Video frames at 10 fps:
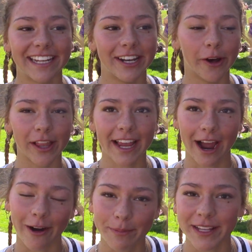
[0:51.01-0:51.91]
didn't know like
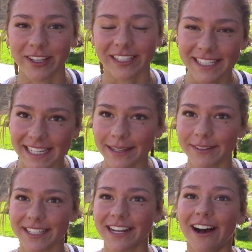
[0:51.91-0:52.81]
how I'd place on the team
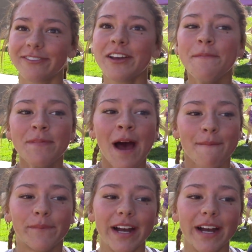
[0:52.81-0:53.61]
and stuff.